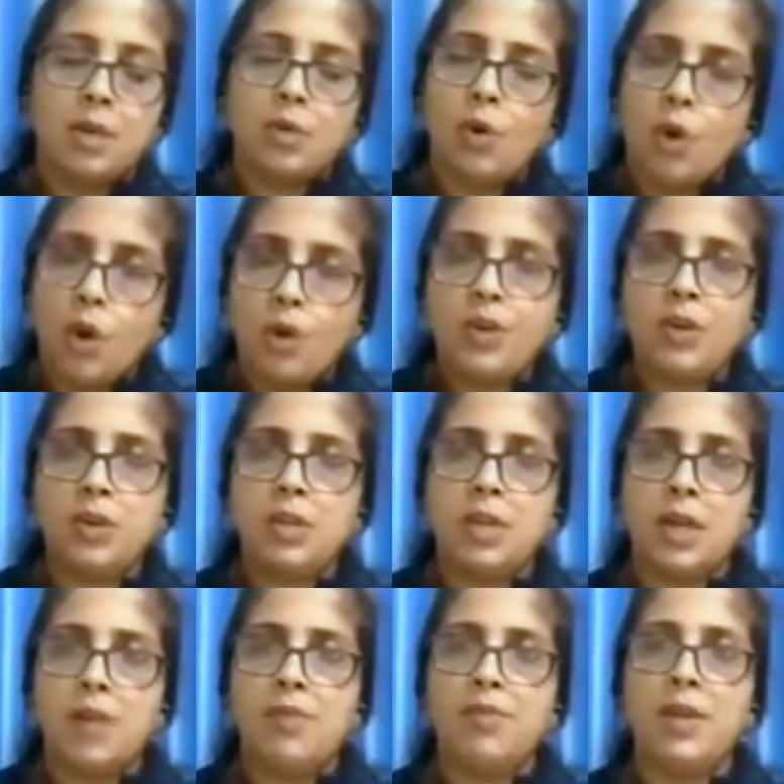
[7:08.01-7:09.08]
So altogether,
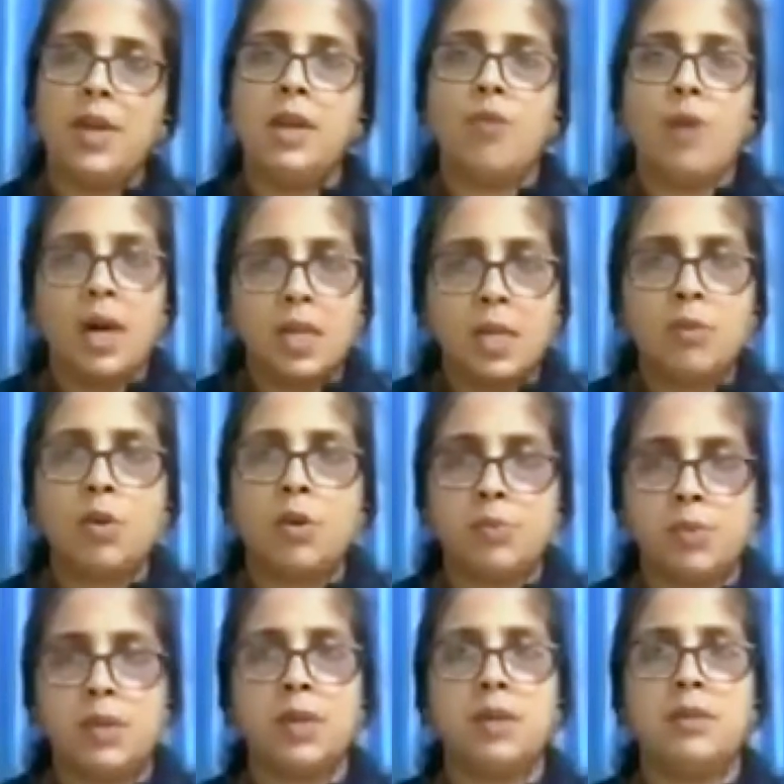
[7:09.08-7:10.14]
I feel whatever
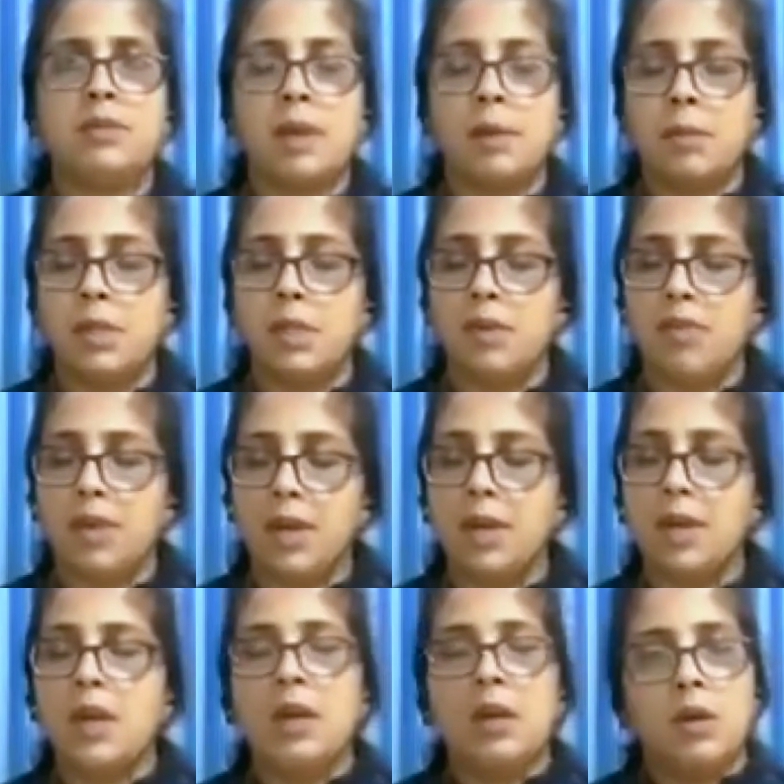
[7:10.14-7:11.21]
obstacles come in the
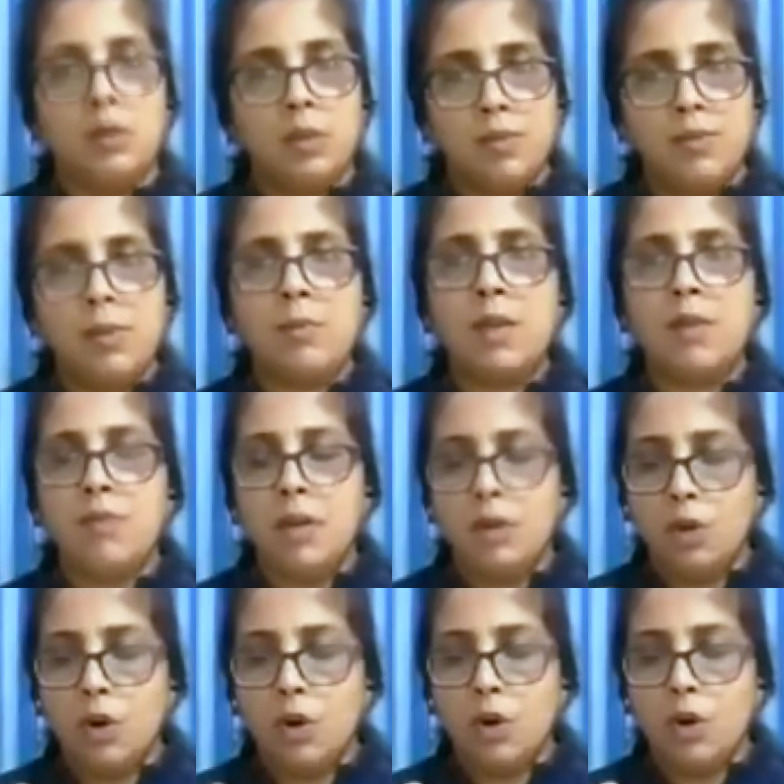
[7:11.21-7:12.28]
way, the women will
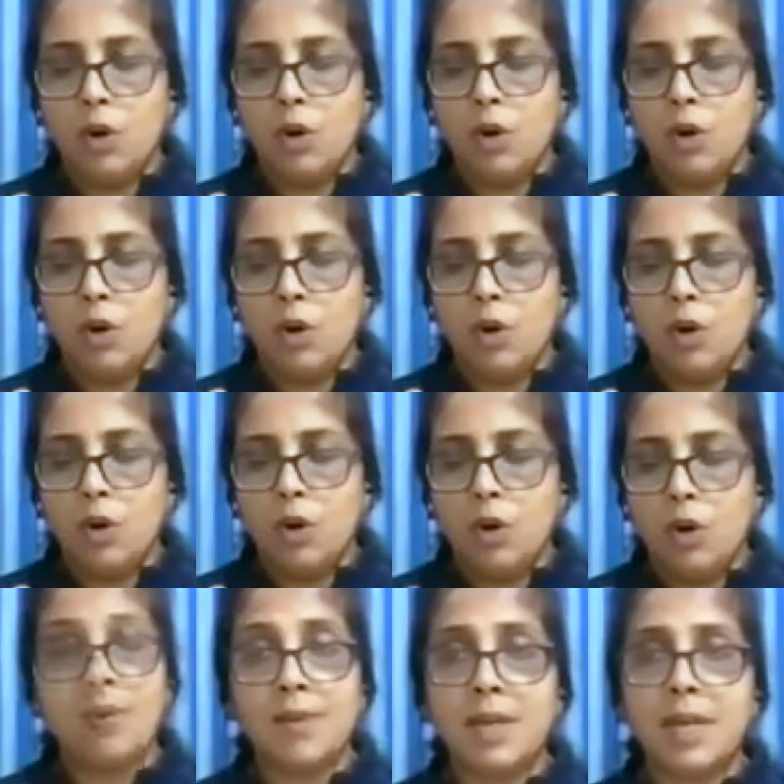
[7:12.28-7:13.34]
go forward. They will
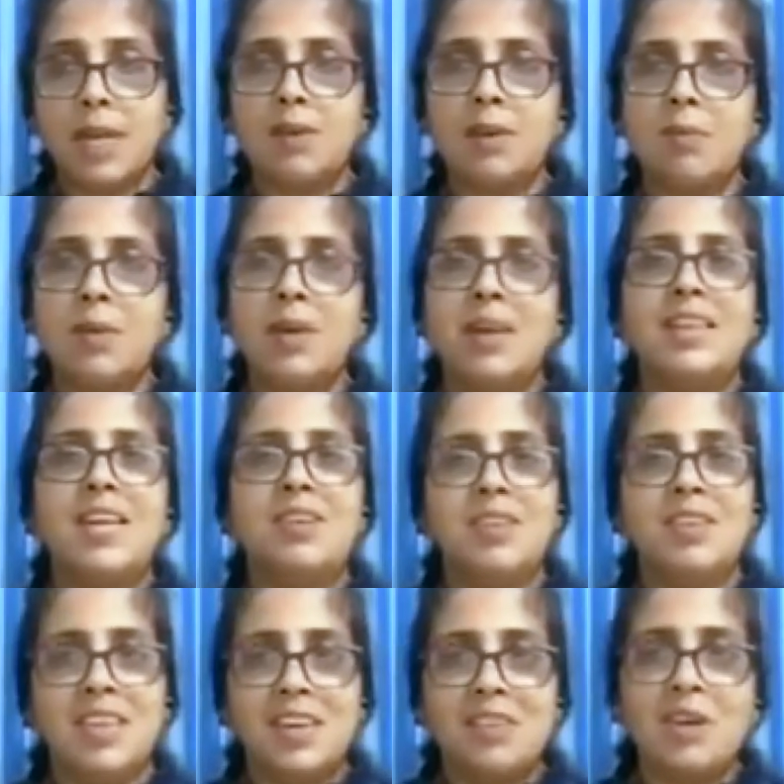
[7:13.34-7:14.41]
never give up. They will
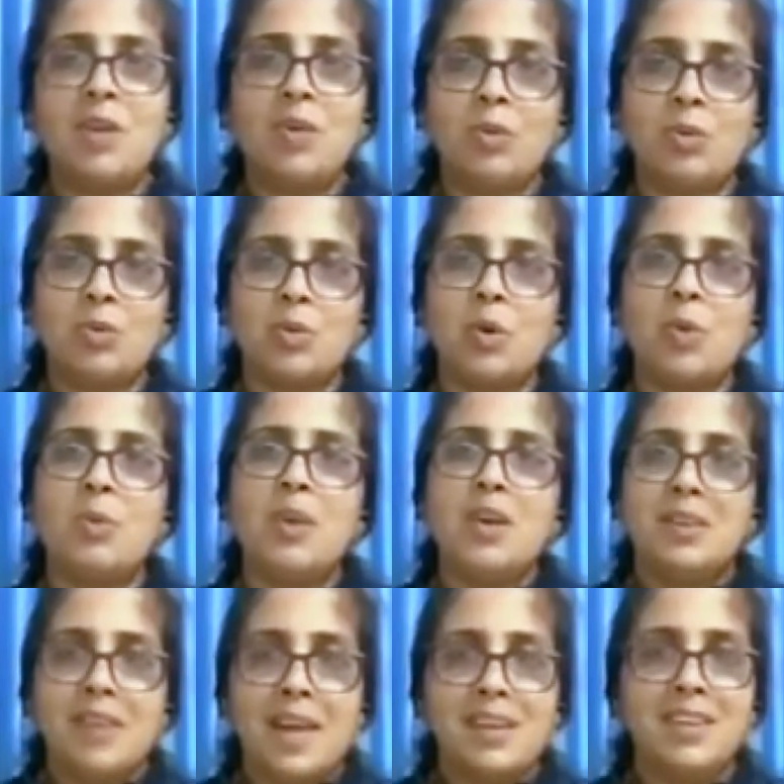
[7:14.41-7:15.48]
never lose hope.
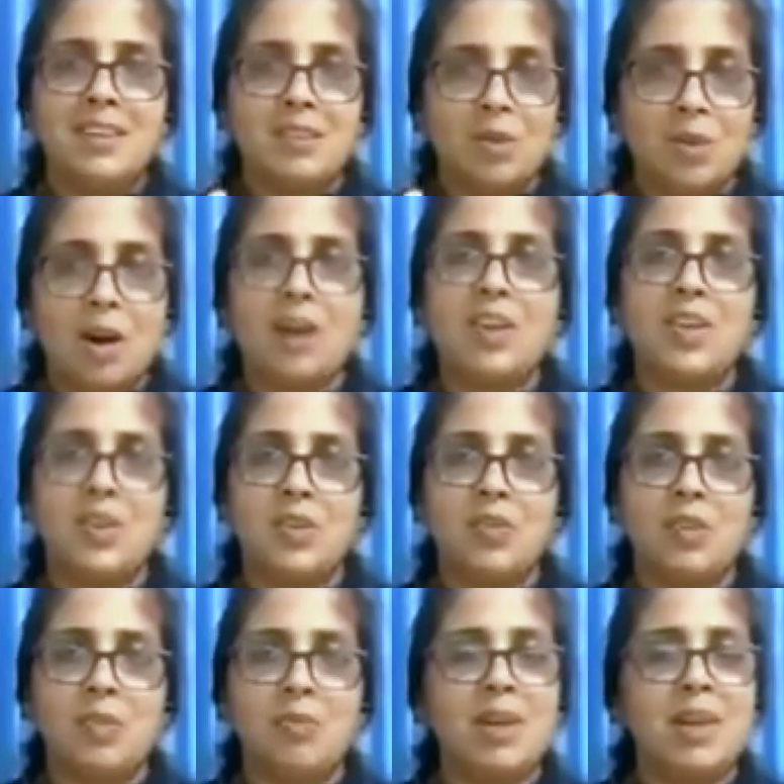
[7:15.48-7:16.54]
That is the quality of women.